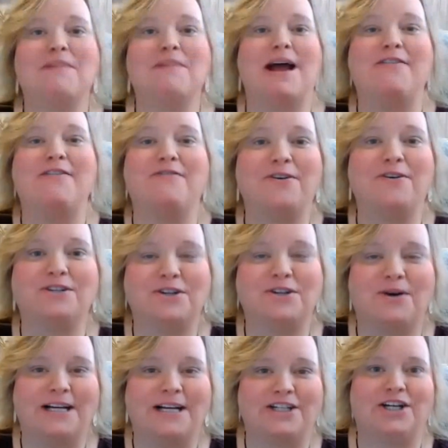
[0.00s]
my first
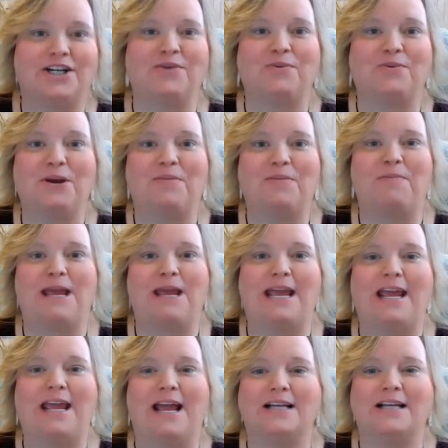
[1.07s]
question would be,